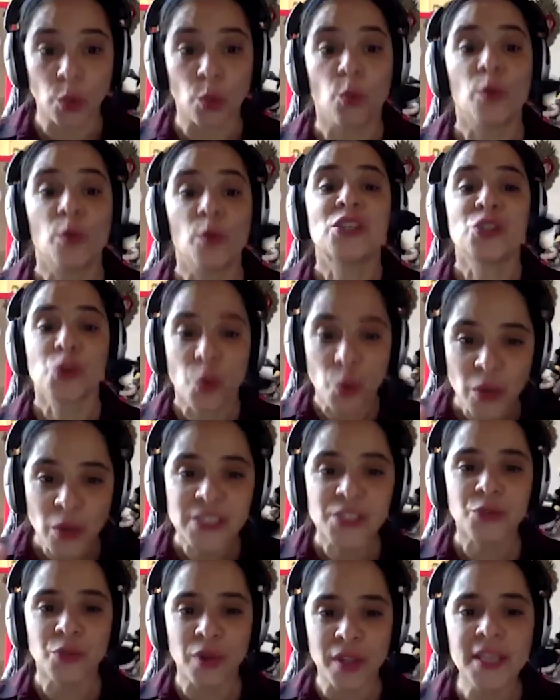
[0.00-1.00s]
which
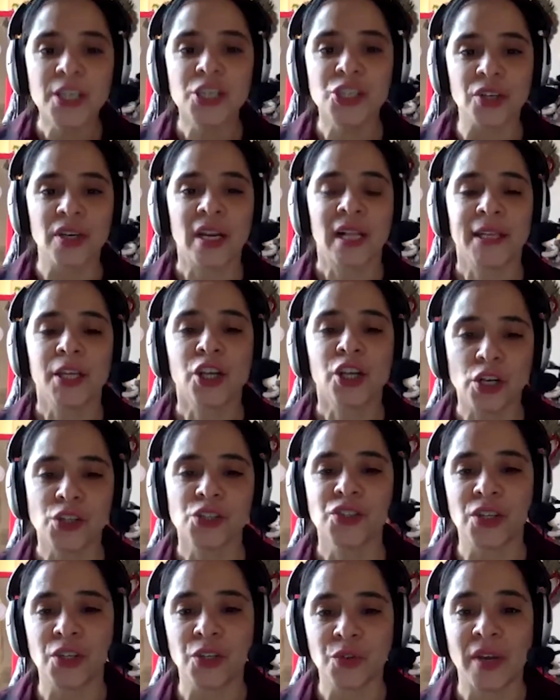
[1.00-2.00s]
was traditionally
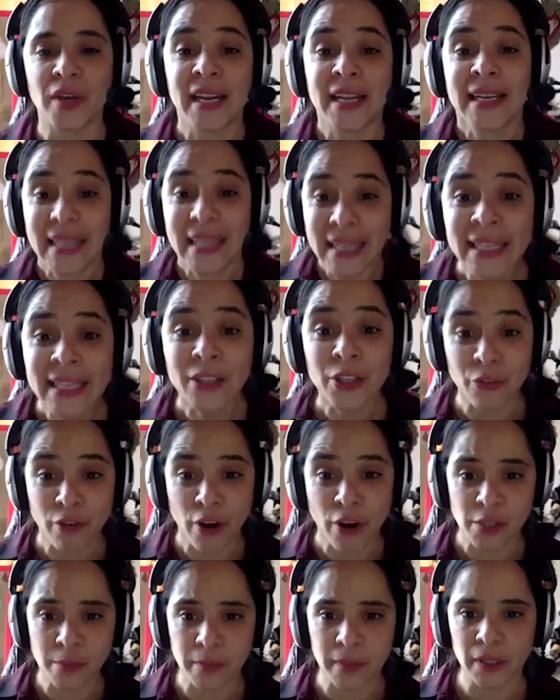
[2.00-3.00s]
concentrated in the
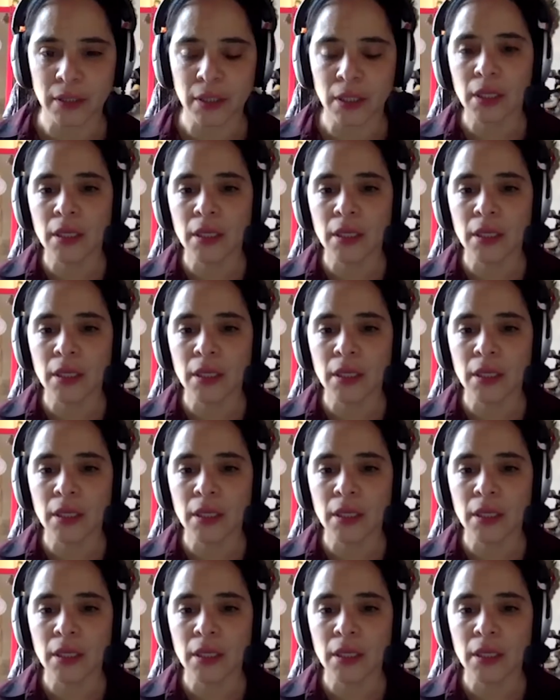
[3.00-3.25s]
Rust Belt.